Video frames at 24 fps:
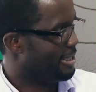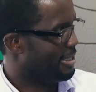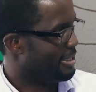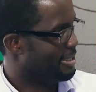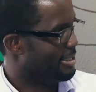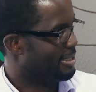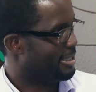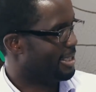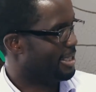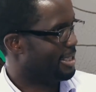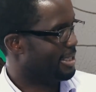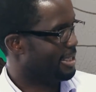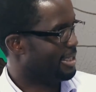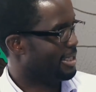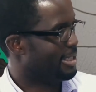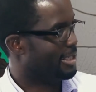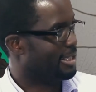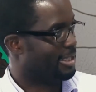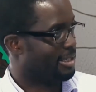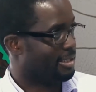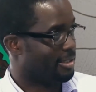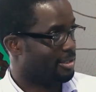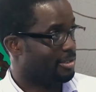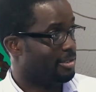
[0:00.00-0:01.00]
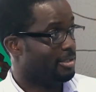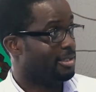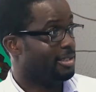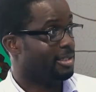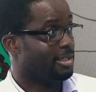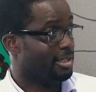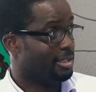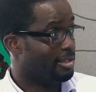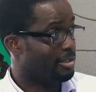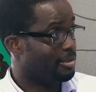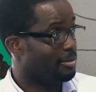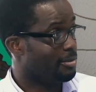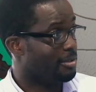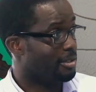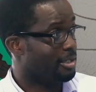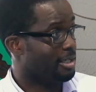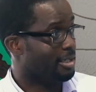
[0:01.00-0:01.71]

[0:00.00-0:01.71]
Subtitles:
Yes, and they too